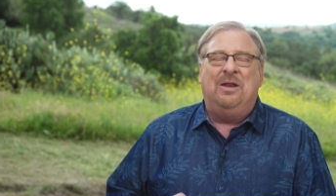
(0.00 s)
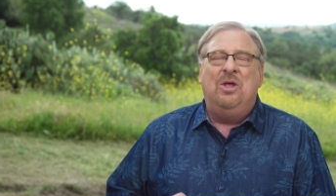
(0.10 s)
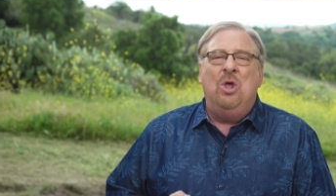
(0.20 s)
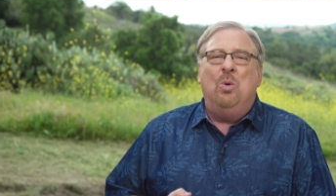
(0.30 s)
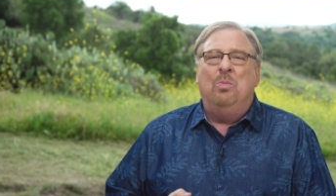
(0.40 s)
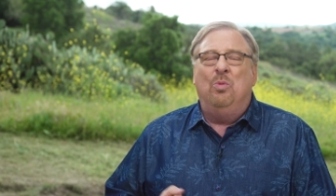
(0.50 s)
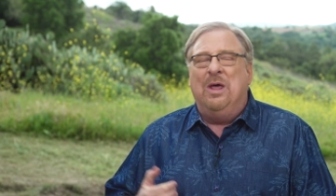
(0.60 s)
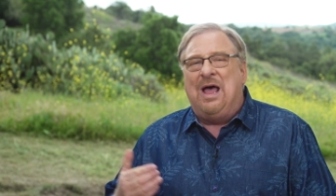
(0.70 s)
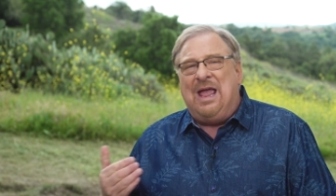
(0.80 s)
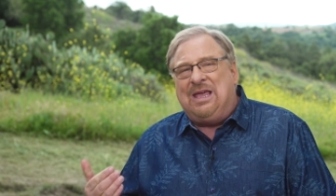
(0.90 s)
And
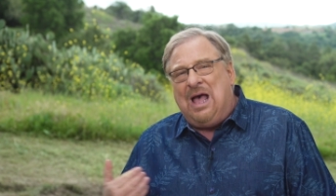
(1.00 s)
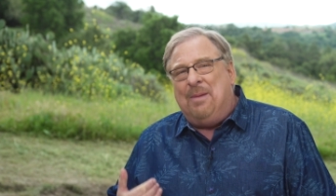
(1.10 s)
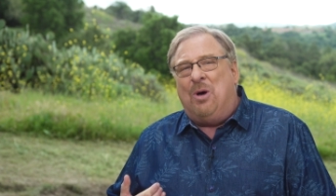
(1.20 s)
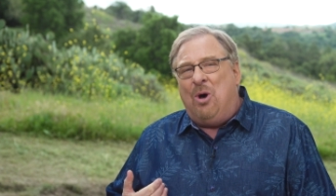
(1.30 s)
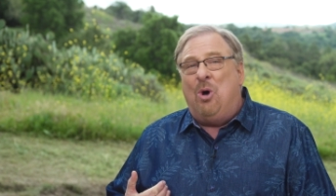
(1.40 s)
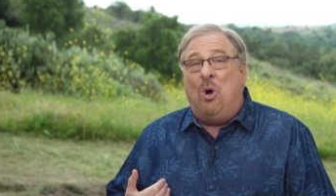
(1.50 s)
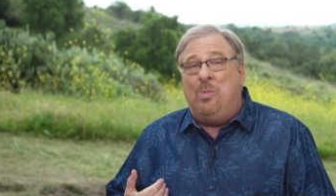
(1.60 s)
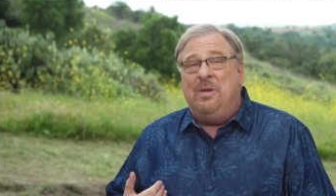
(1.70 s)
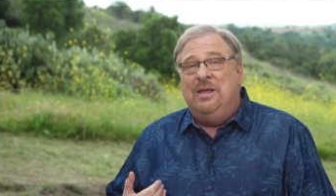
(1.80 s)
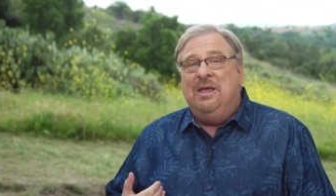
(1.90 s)
when I come
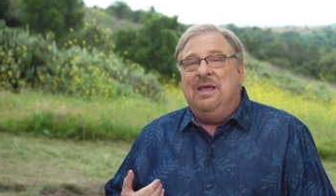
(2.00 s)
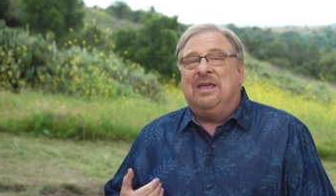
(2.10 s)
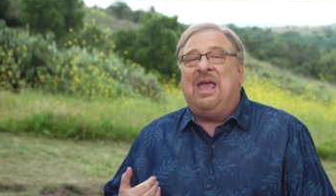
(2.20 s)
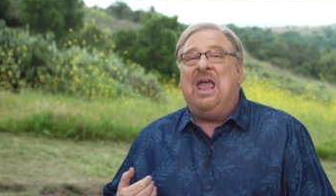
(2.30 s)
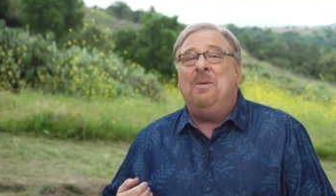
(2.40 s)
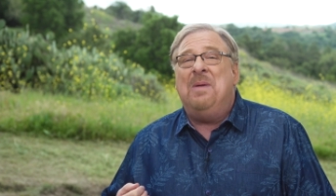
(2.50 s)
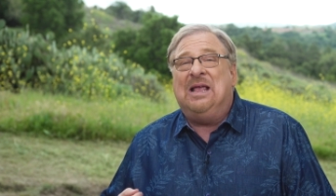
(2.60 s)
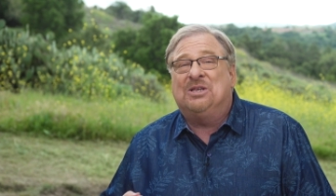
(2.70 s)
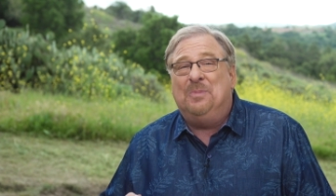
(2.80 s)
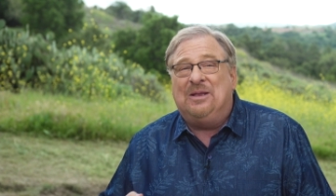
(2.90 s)
home, Kay
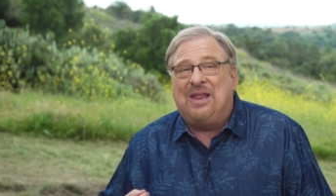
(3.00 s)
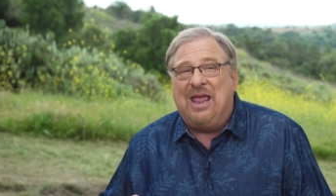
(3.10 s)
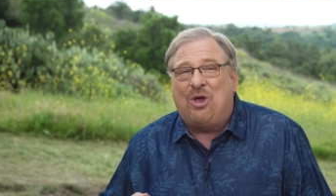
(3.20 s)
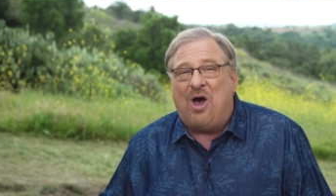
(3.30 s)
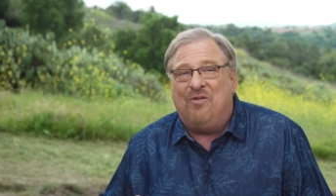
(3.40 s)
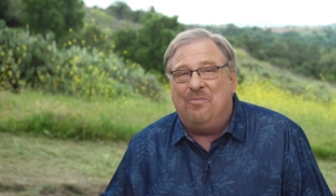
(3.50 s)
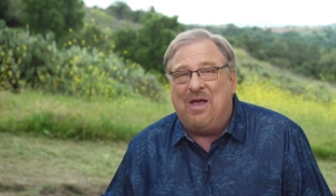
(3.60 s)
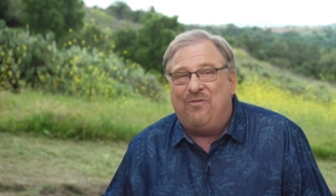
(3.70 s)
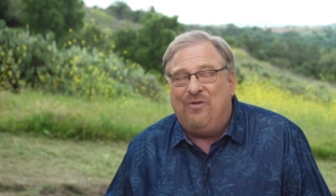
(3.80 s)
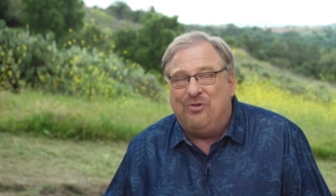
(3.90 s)
makes me take off
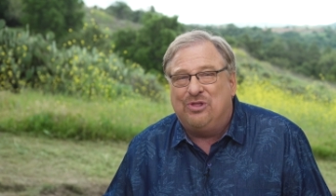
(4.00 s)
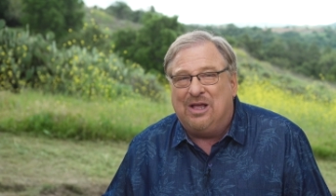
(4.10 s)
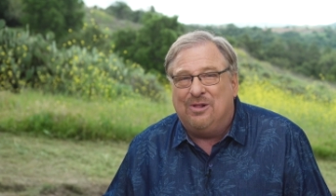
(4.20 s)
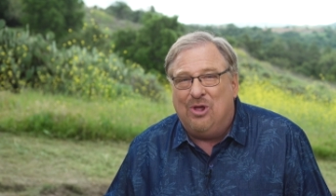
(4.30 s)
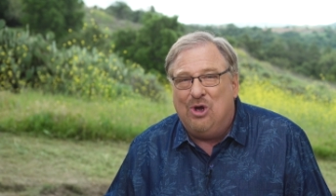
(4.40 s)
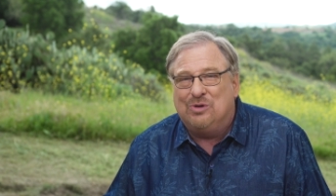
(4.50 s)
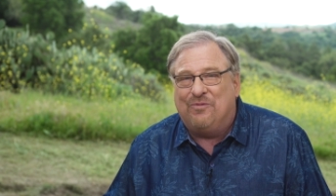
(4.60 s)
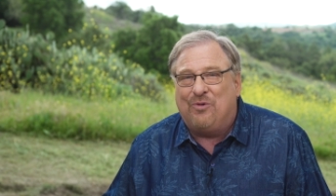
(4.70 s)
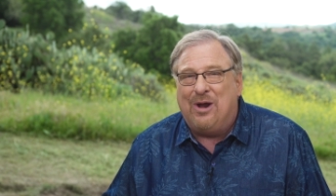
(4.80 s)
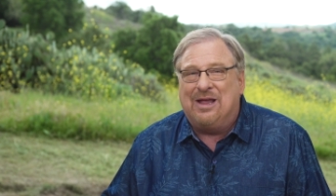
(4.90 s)
my filthy clothes
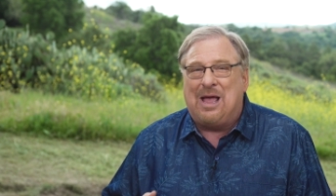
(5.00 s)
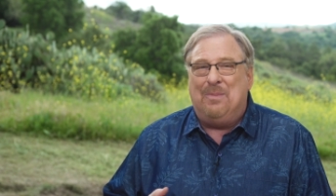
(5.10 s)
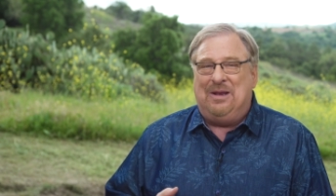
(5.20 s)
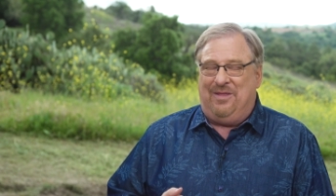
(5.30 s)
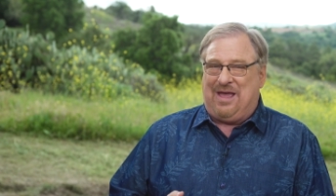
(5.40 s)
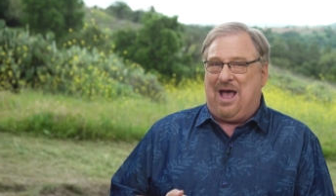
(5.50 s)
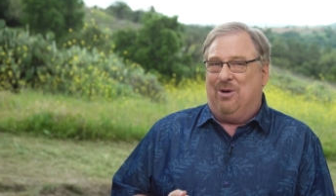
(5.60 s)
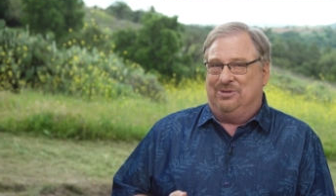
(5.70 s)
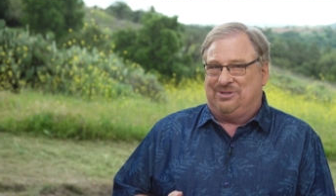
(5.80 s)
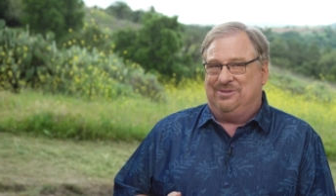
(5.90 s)
before I come into the
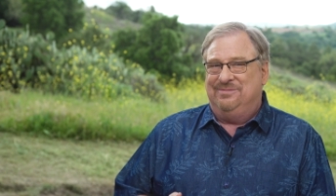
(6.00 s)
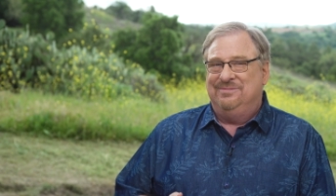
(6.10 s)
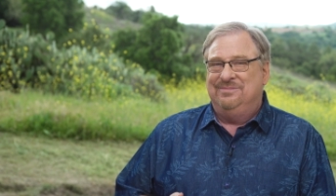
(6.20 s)
house.